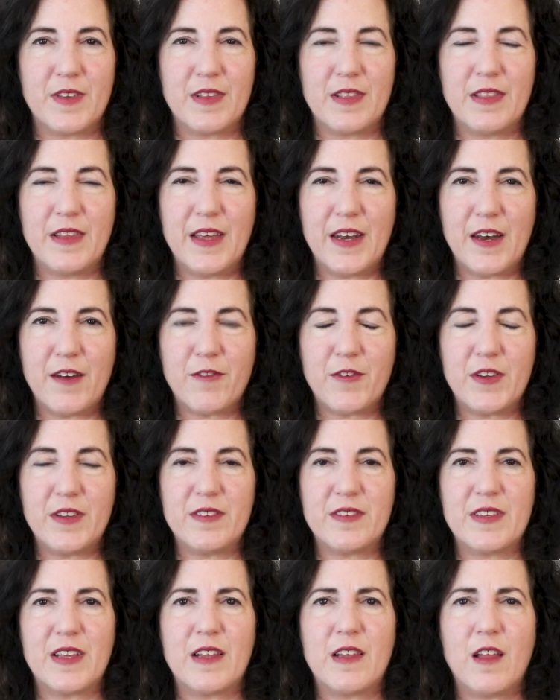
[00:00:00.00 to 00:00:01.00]
Let every
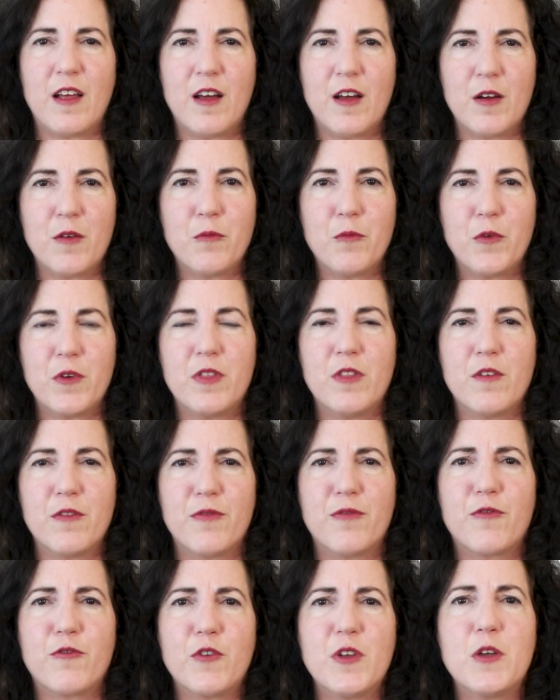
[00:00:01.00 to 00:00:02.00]
cell hum with the
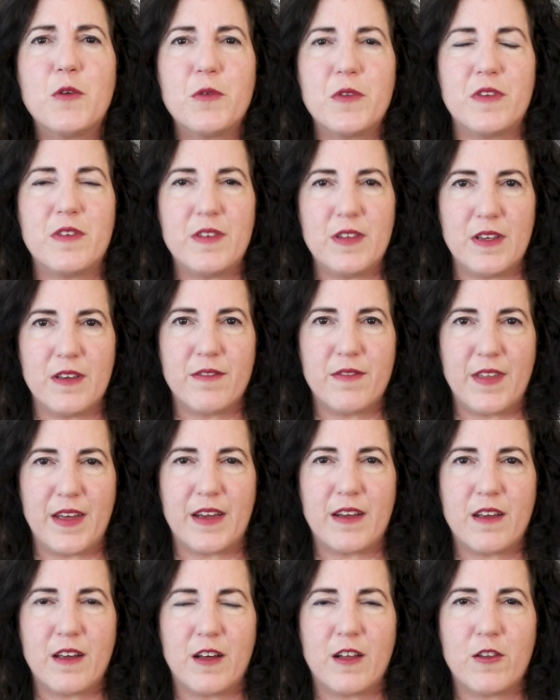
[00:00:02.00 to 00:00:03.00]
frequency of
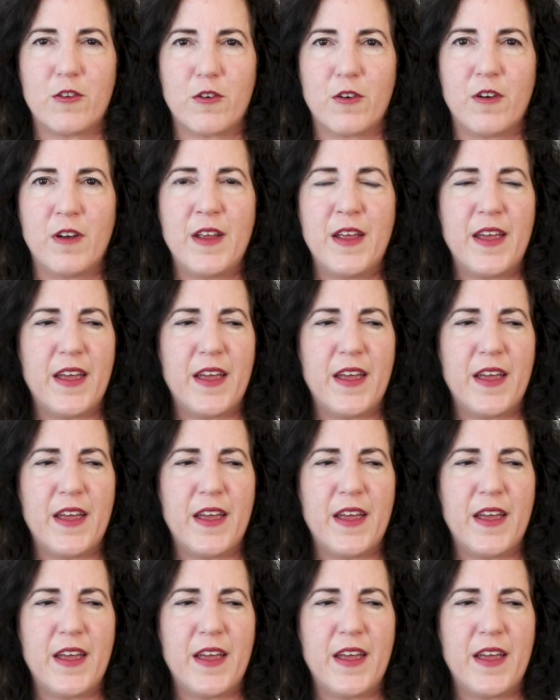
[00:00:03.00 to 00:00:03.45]
that color